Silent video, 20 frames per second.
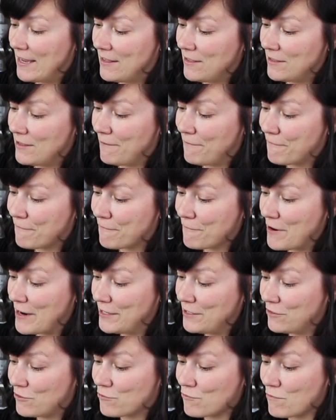The
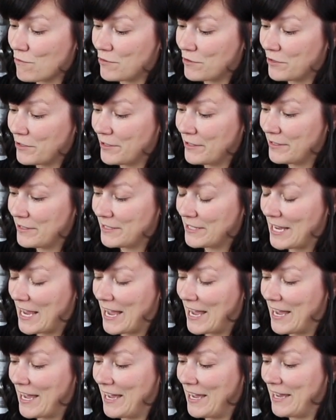front drawers
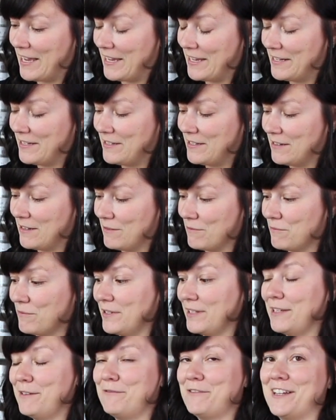had
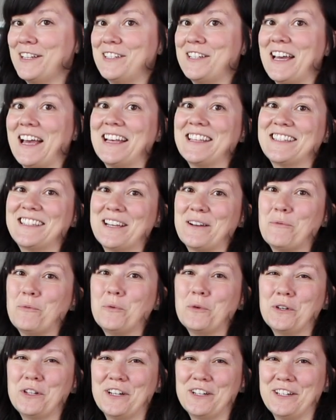really fantastic
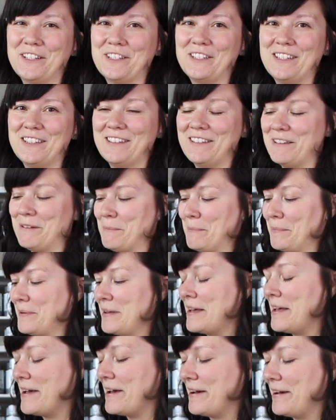wood onto them,
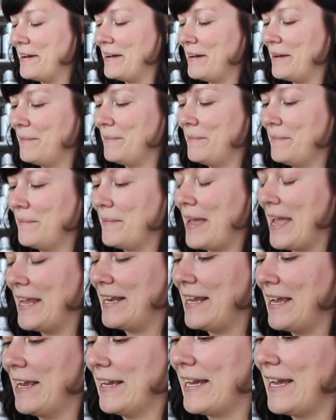
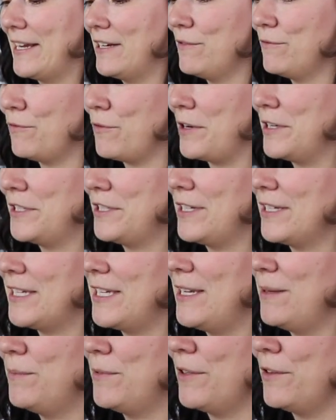and I kind of want to
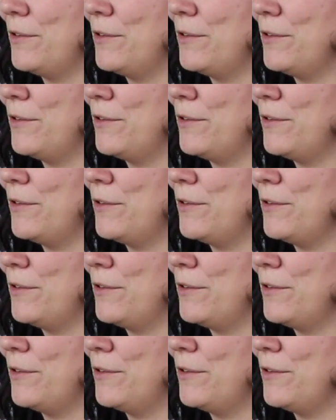keep the